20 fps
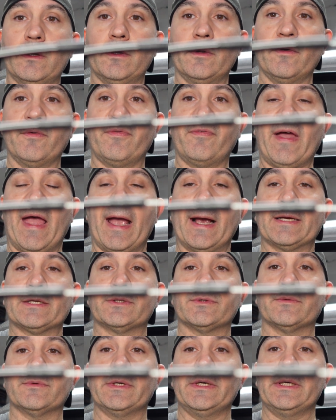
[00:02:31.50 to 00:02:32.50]

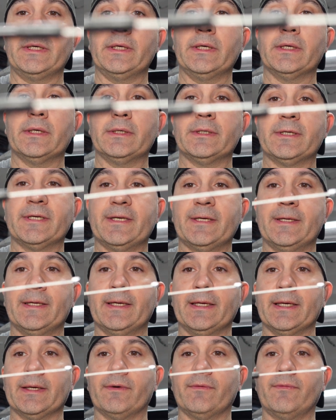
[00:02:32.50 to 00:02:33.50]
factory, I
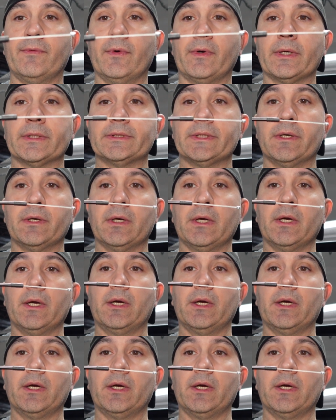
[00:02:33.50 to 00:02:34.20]
can't get a focus here,